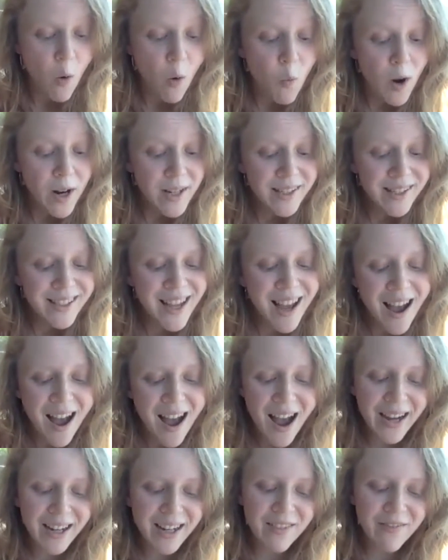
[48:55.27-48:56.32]
Once
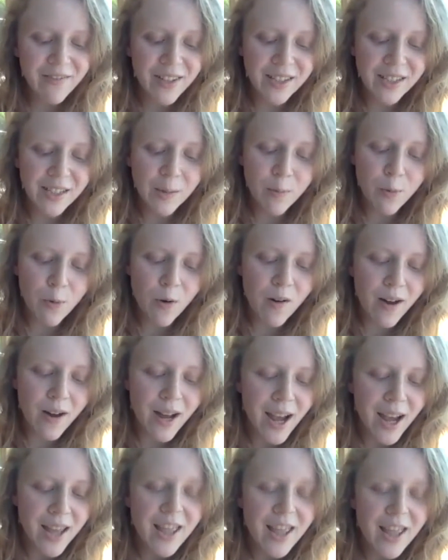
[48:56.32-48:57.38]
I convinced a boy
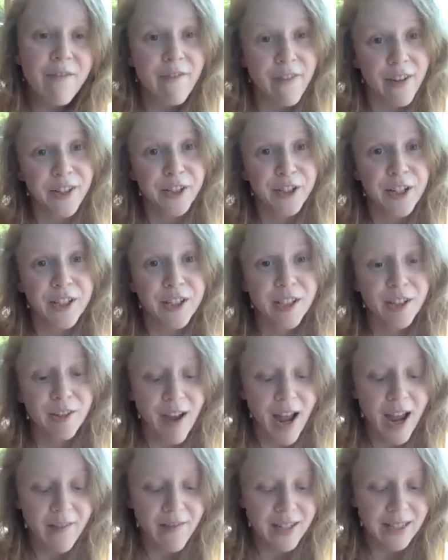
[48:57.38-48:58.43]
that fish could
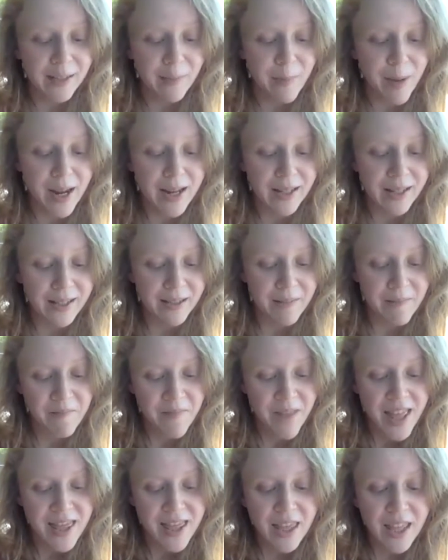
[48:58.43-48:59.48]
survive in space,
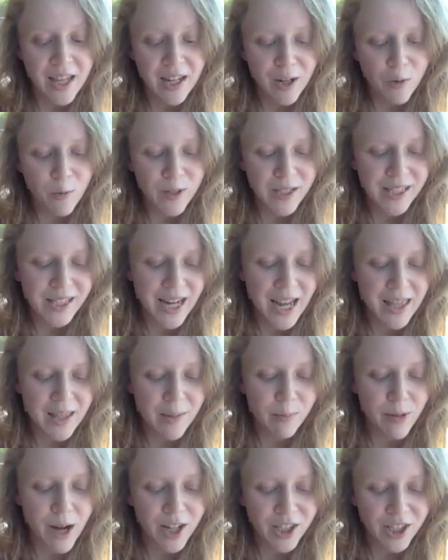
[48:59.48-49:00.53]
that they could withstand the
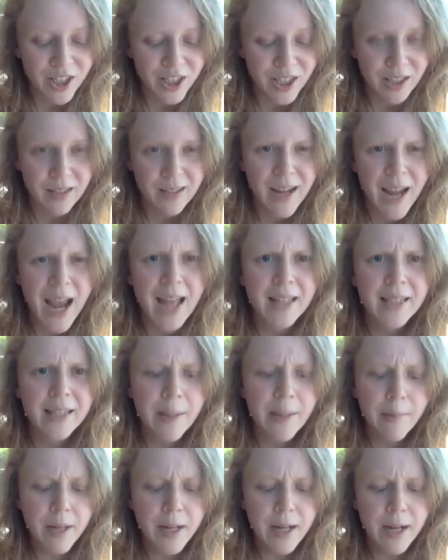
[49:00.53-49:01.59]
pressure, and
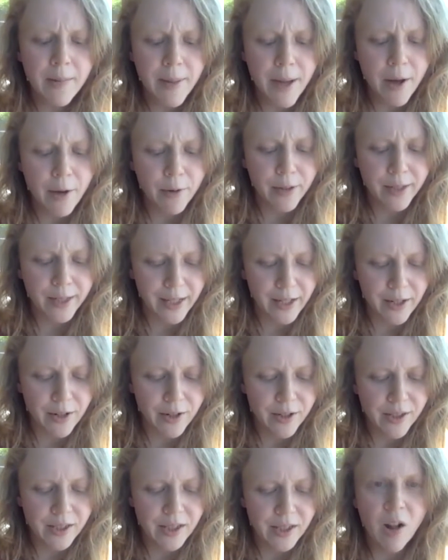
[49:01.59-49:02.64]
something about
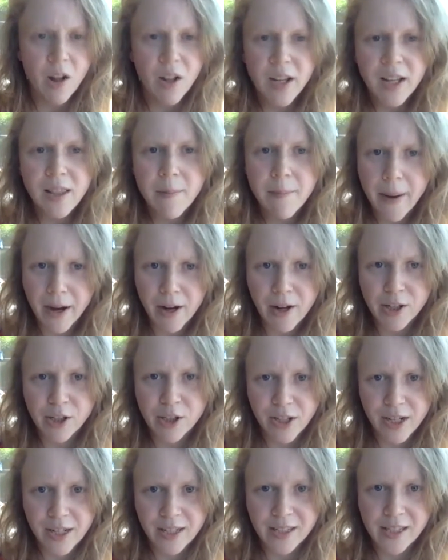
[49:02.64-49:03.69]
gills culling the barest
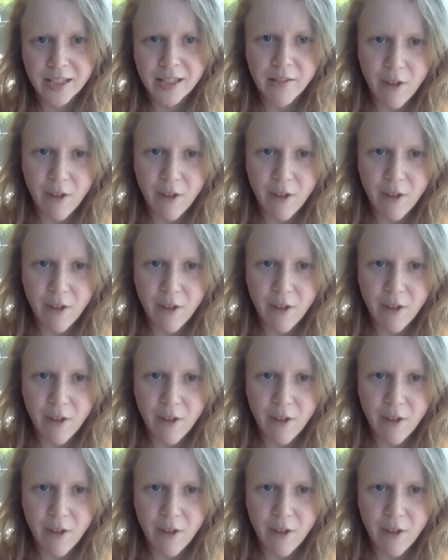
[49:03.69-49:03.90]
traces of